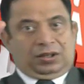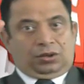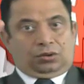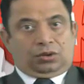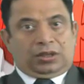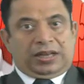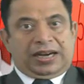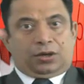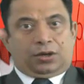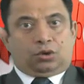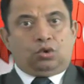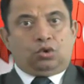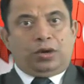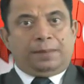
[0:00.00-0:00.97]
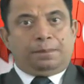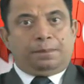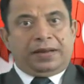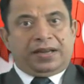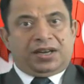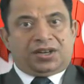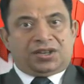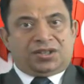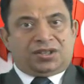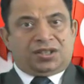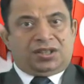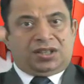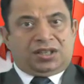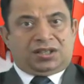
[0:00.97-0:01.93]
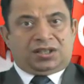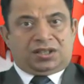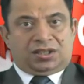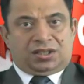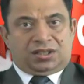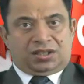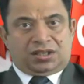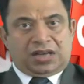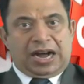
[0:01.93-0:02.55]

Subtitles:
So there are two implications in this.